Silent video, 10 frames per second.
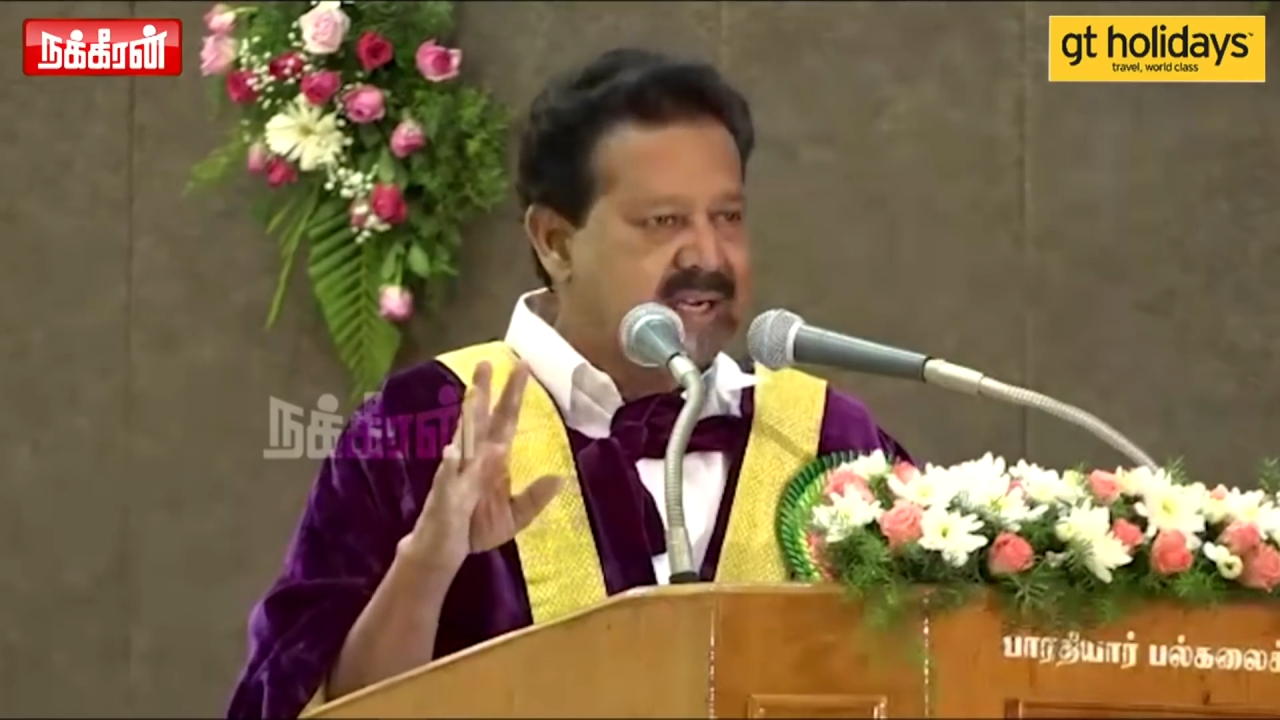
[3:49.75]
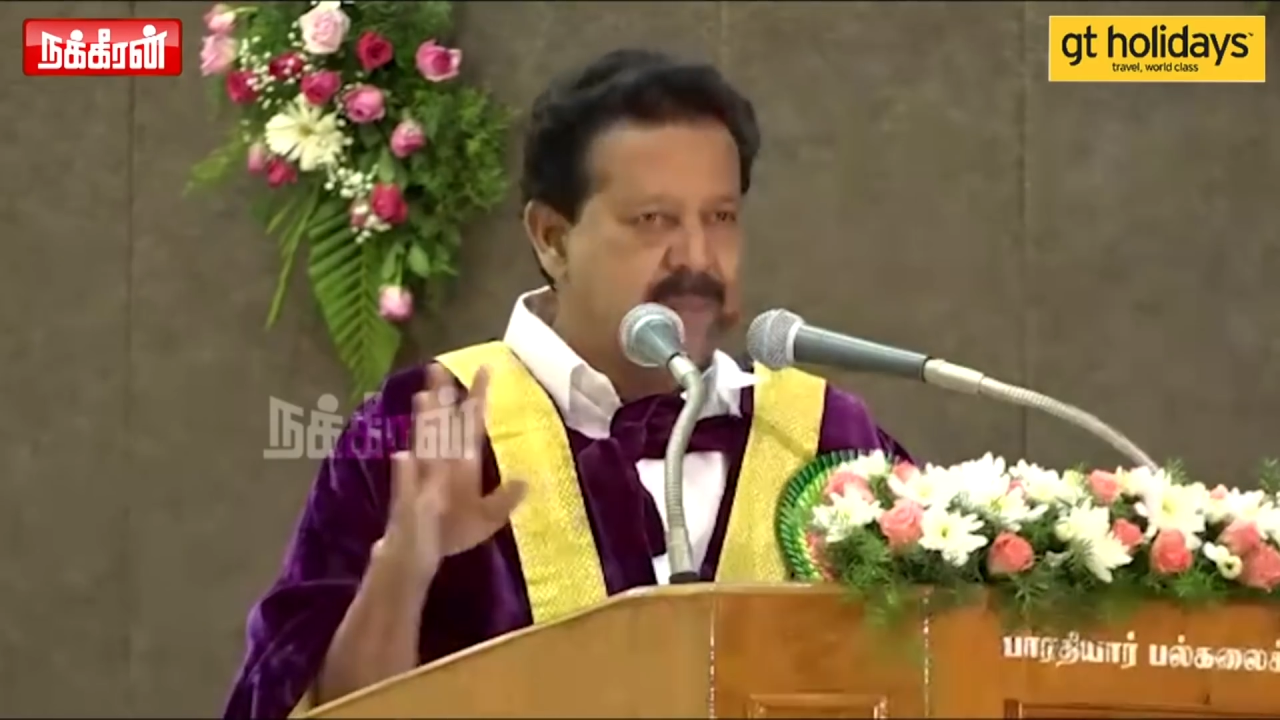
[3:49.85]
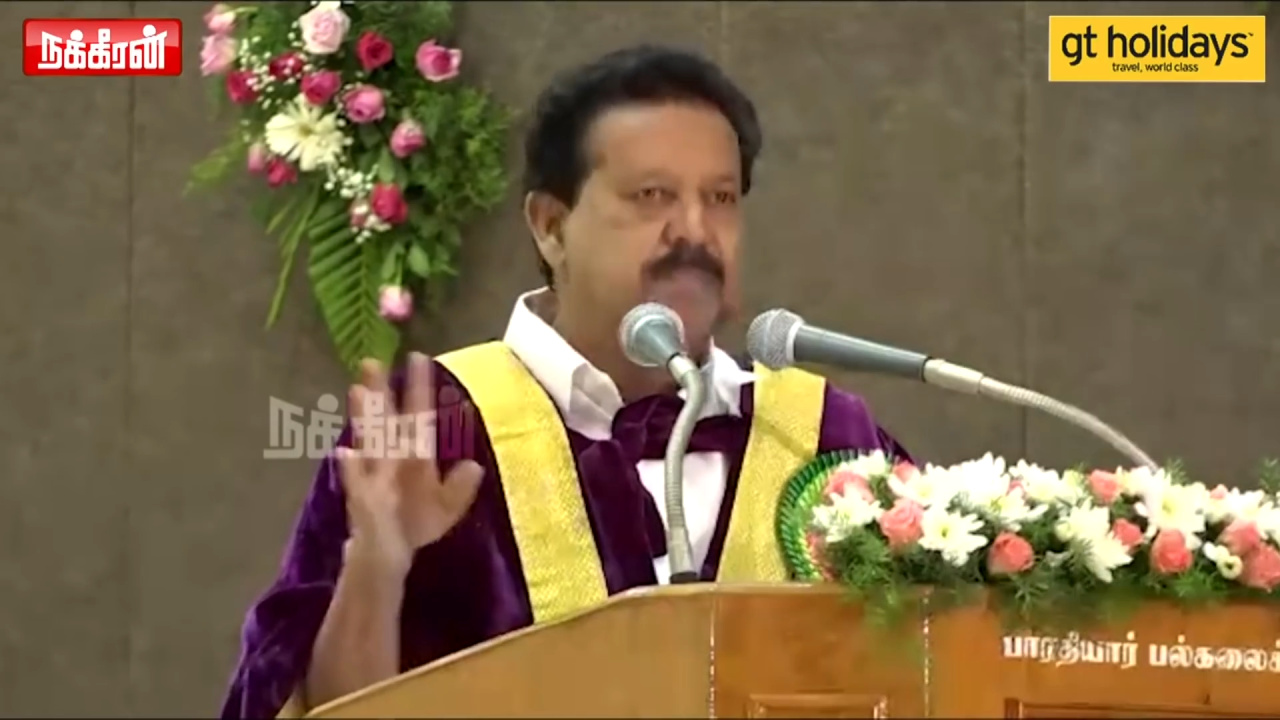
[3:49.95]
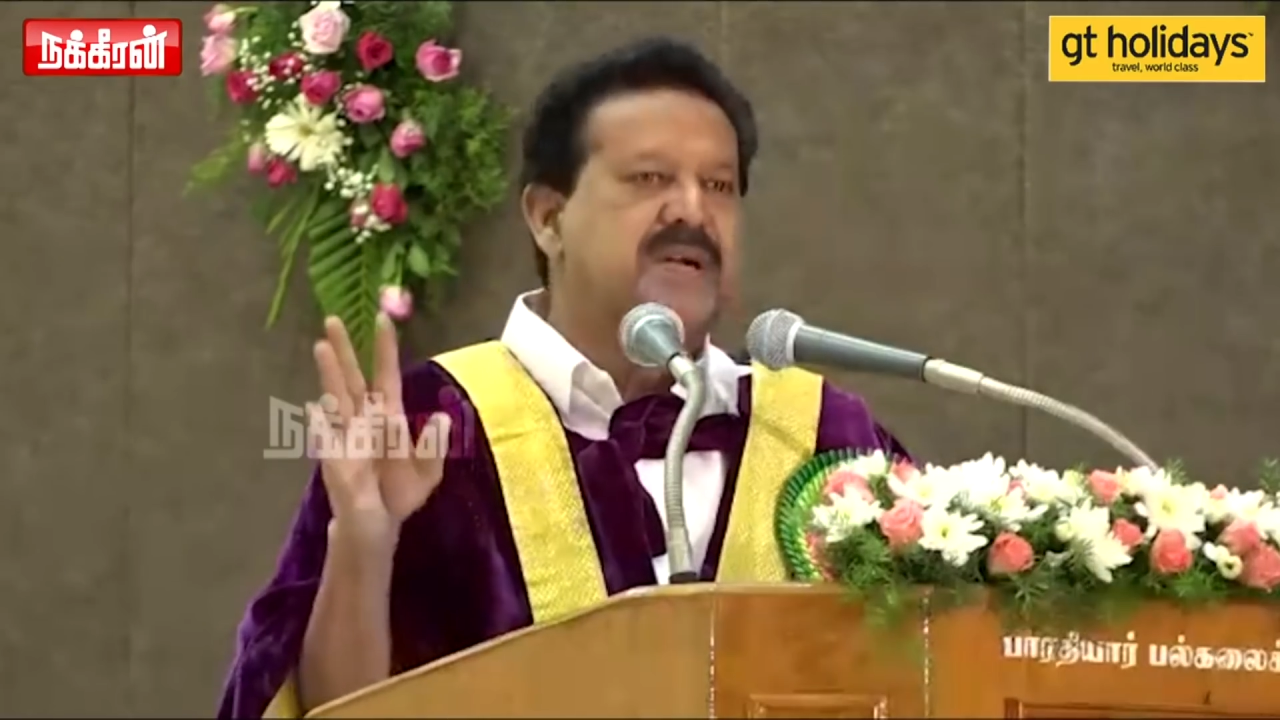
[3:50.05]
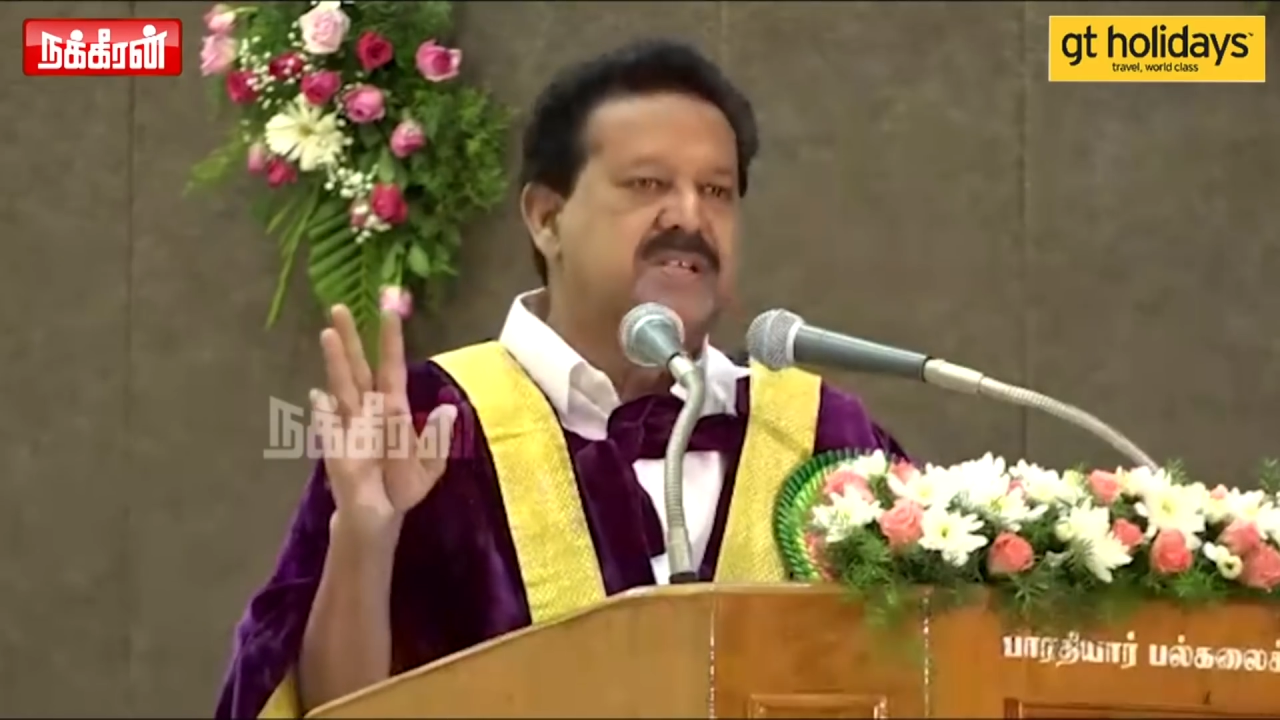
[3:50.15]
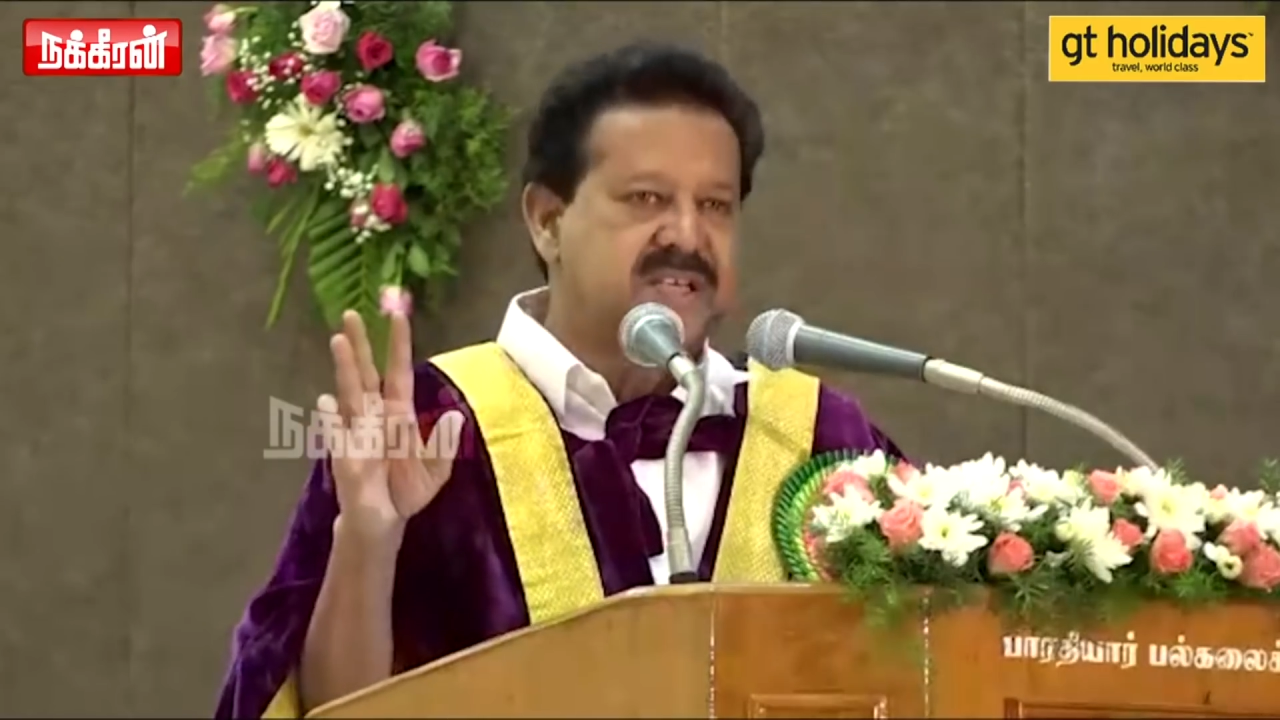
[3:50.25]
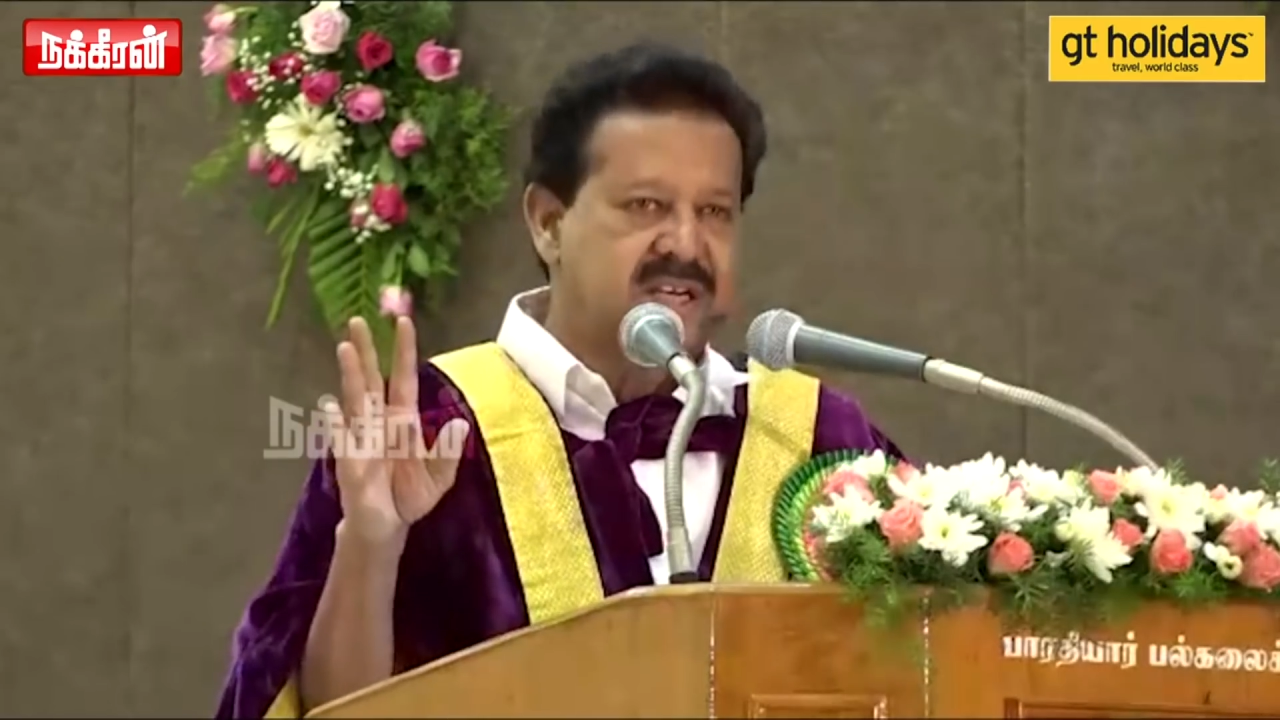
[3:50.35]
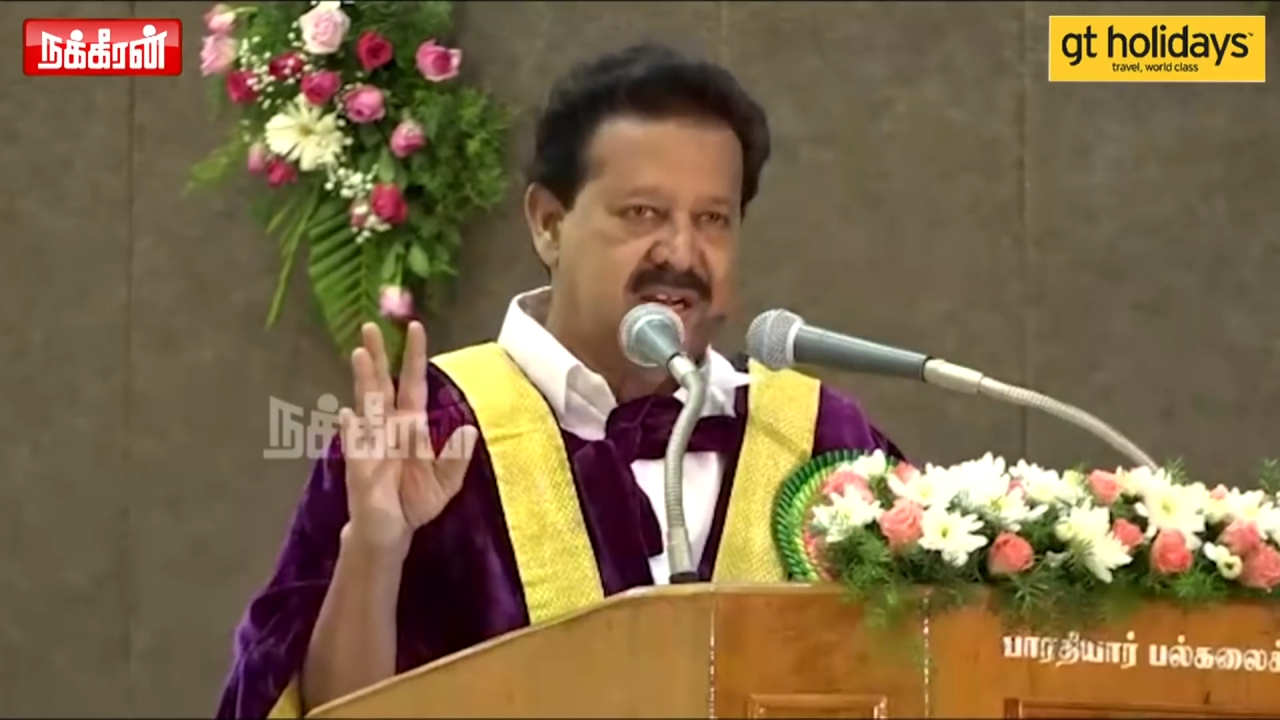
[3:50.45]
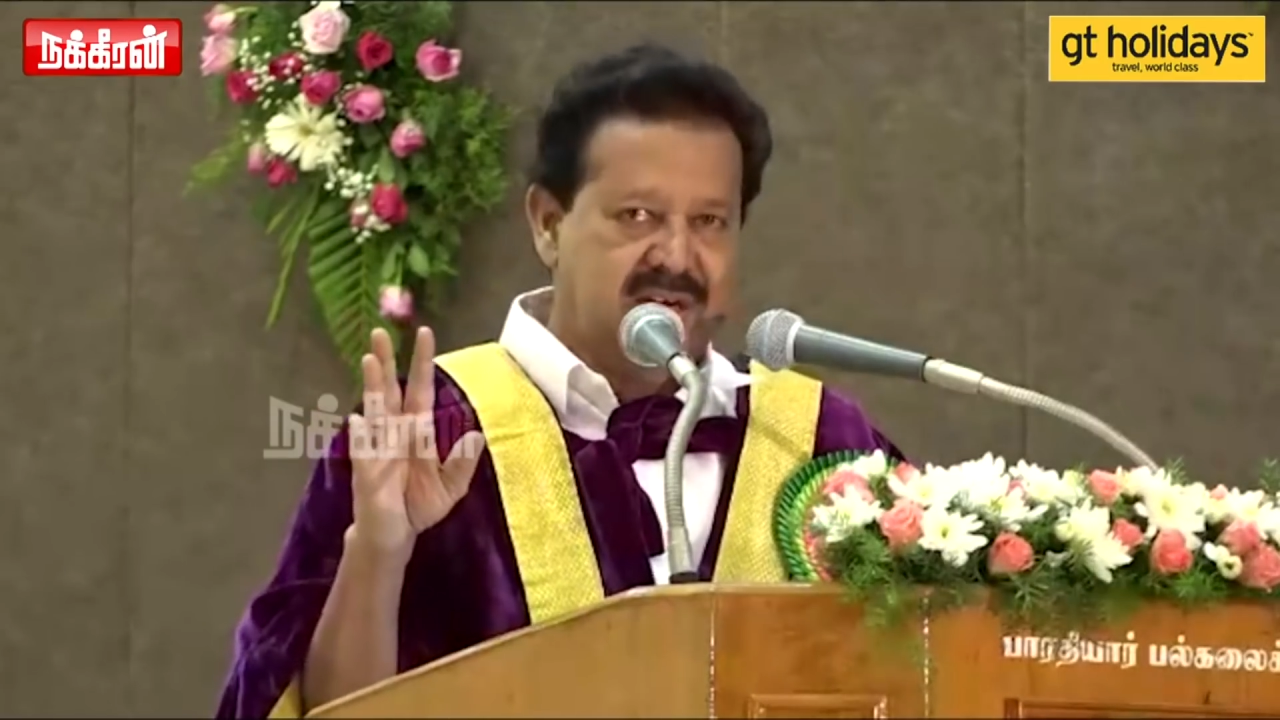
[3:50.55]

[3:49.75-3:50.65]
compulsory